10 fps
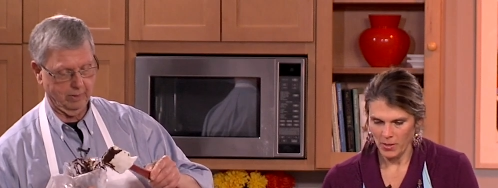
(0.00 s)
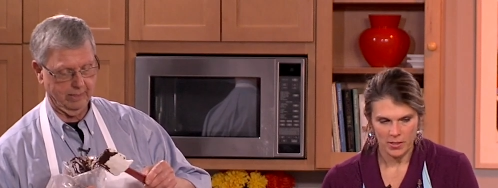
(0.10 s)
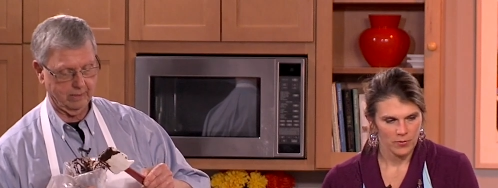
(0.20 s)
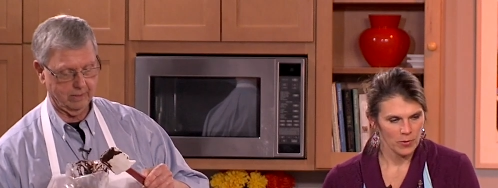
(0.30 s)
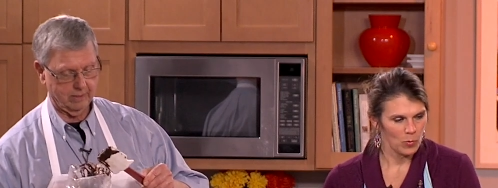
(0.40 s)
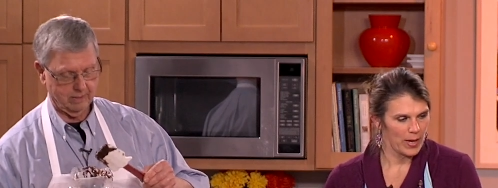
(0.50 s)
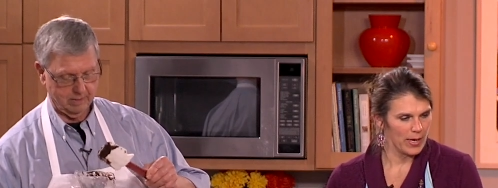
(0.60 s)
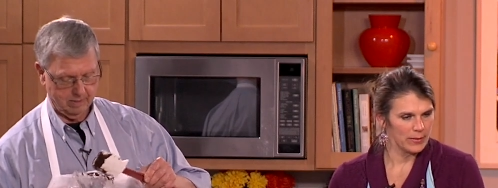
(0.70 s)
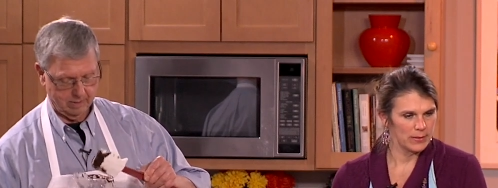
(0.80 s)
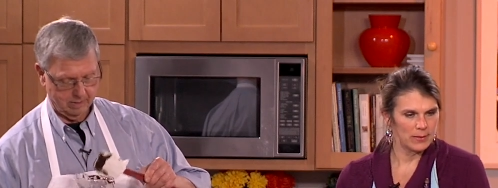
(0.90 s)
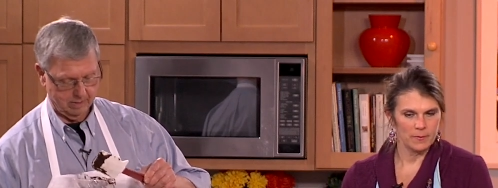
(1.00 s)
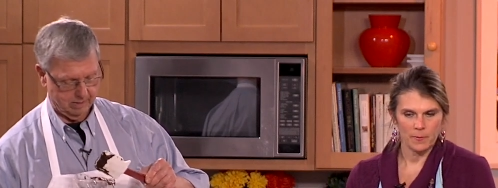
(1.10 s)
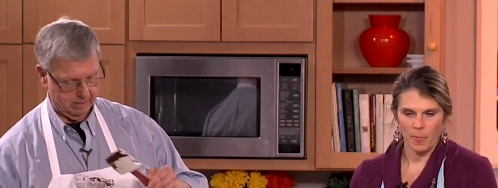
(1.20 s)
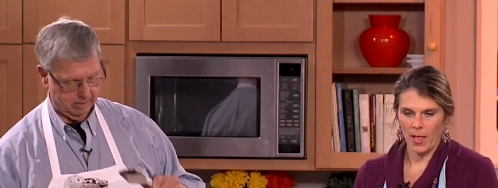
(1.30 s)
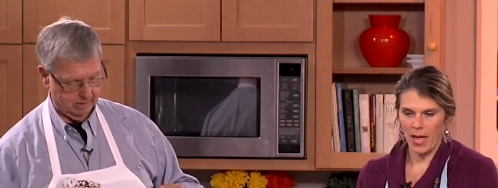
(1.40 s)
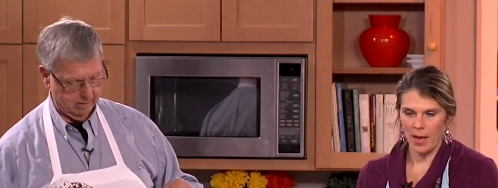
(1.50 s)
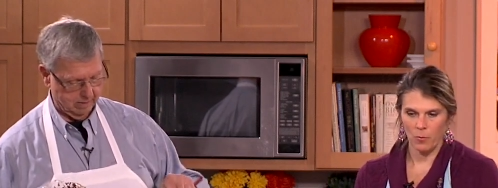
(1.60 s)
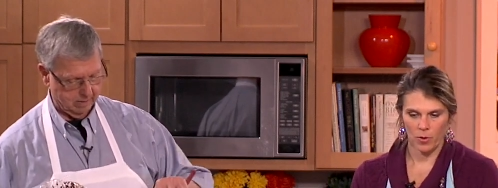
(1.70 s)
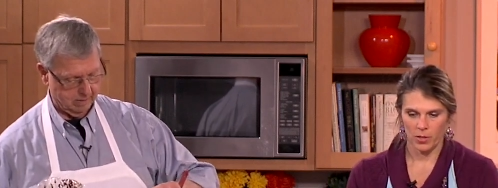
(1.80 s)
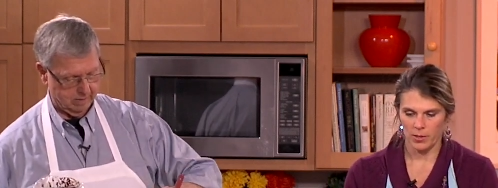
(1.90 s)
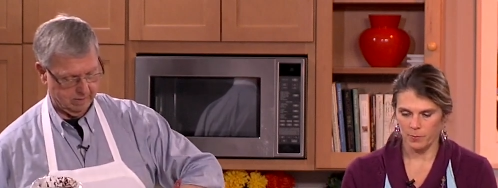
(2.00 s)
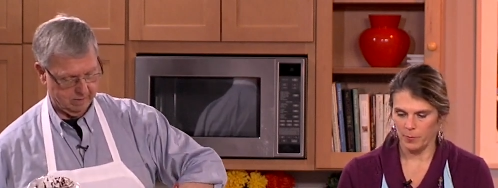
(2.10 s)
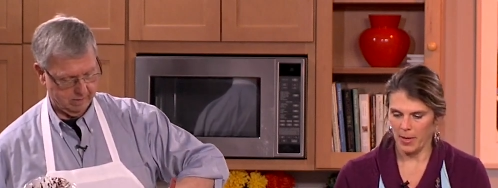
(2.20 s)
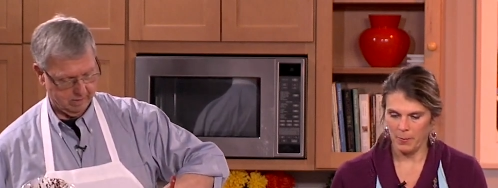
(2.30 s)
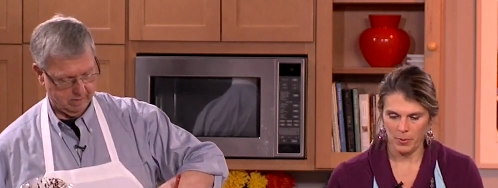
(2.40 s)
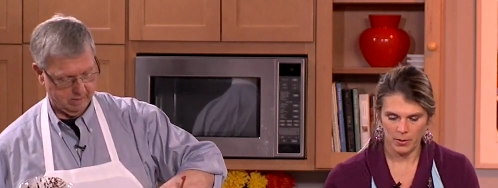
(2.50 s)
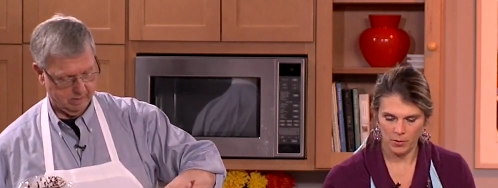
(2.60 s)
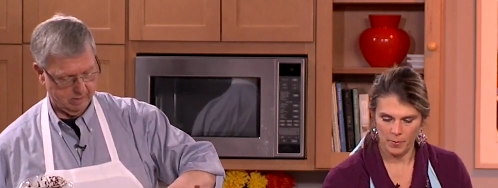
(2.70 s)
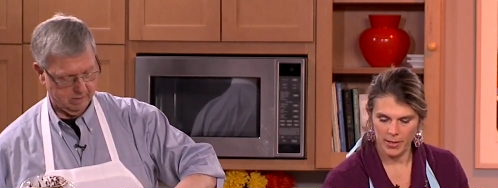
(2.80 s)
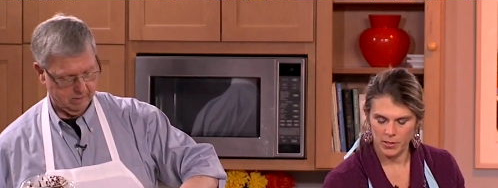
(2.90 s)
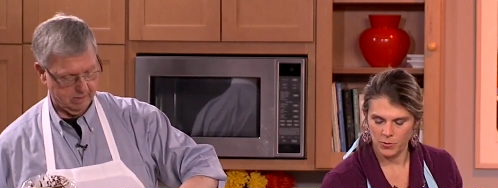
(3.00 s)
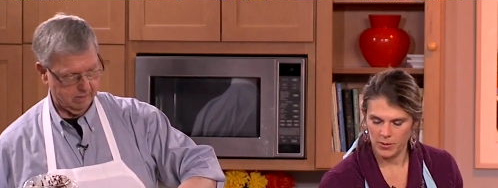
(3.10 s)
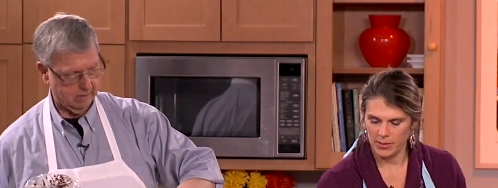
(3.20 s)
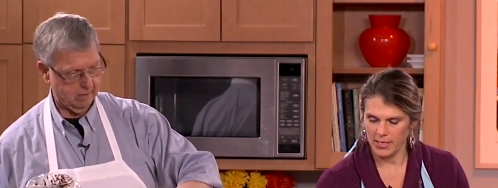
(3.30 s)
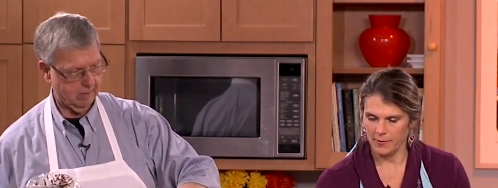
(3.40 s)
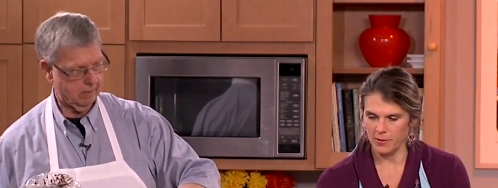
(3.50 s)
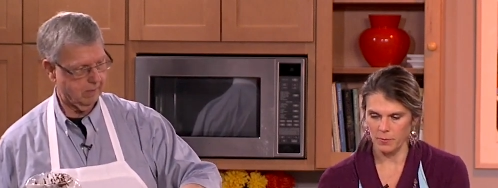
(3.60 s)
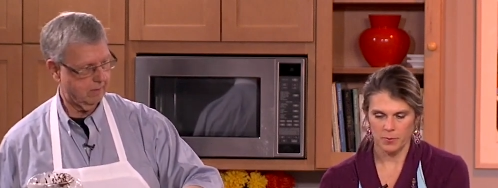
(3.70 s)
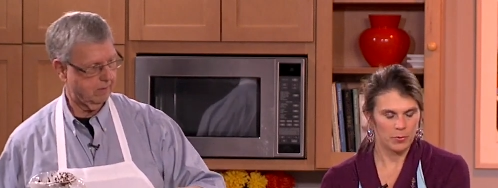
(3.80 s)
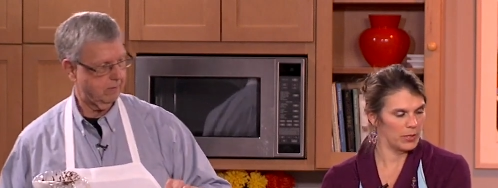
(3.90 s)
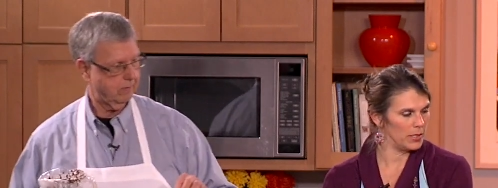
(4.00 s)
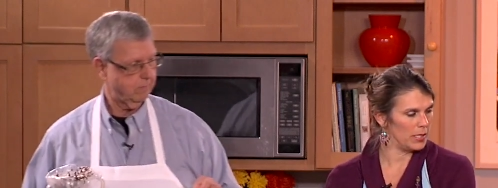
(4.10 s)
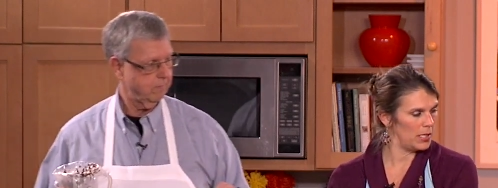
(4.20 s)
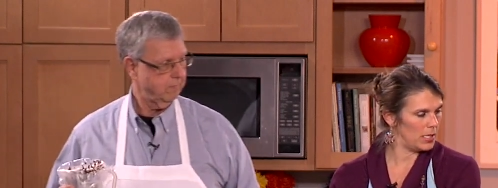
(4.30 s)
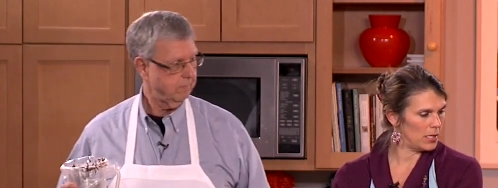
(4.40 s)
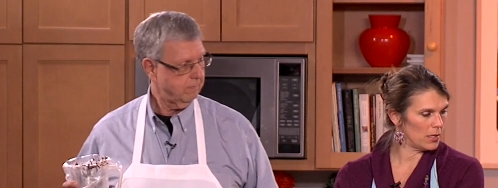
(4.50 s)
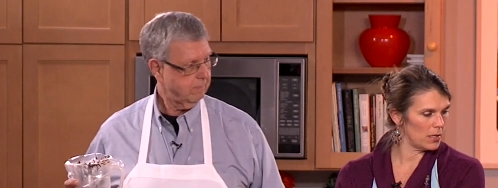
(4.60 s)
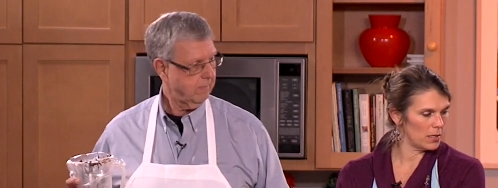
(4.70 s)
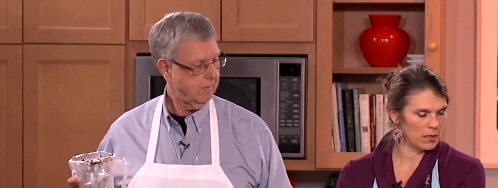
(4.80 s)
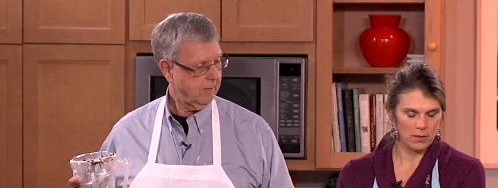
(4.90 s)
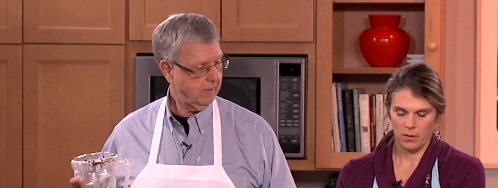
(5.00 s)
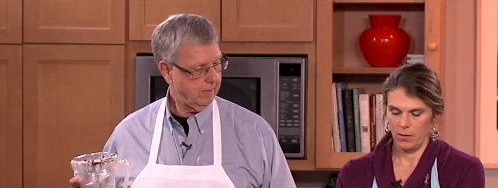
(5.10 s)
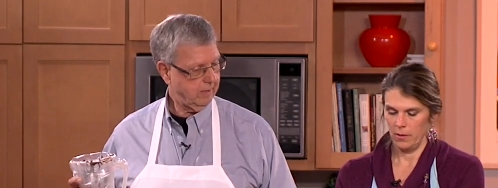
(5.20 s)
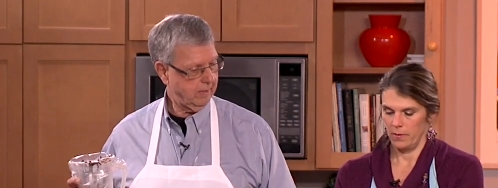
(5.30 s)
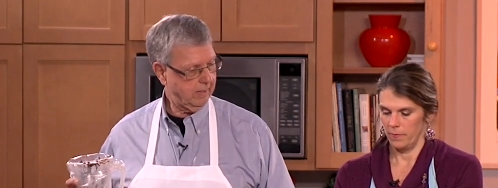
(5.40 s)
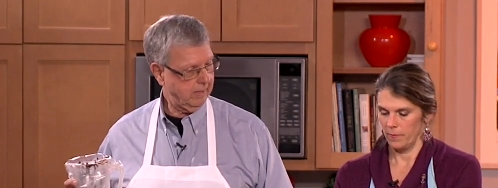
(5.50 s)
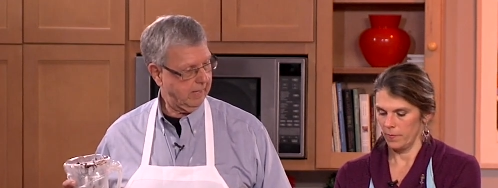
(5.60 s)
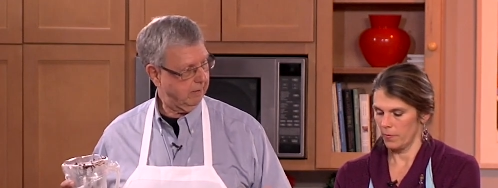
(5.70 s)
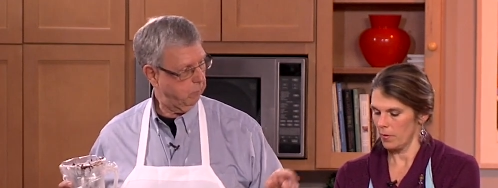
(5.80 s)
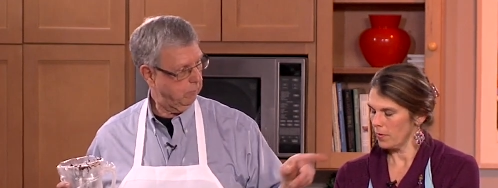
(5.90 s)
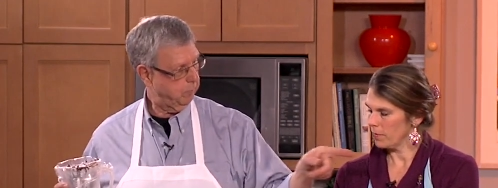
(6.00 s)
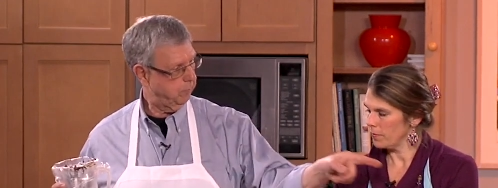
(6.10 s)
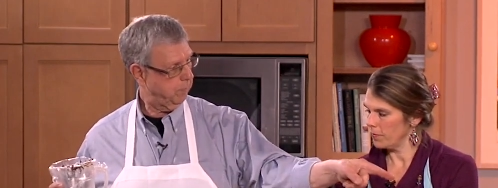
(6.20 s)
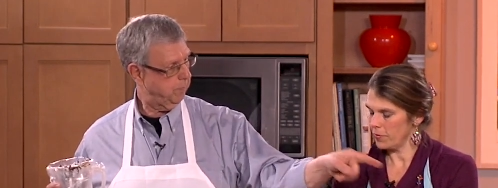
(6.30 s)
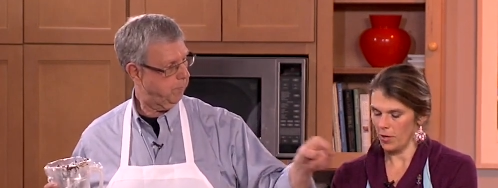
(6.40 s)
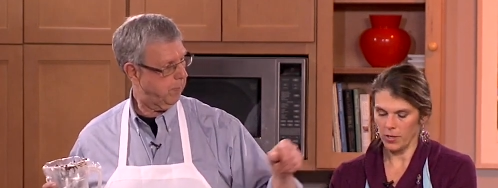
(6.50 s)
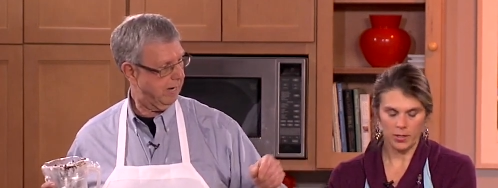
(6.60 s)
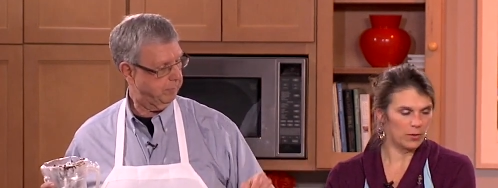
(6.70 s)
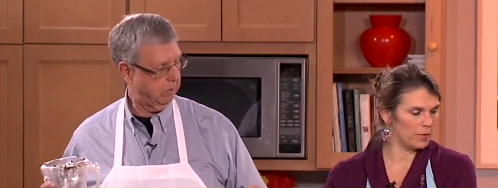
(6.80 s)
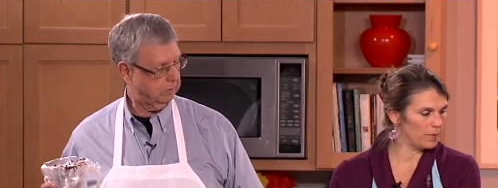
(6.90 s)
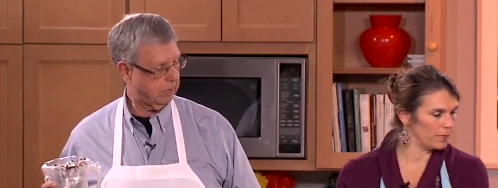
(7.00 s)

Speaker 1: many different ways. And we're going to pipe a little bit. You want to save some to put into here.
Speaker 2: And we'll for our pipe little, those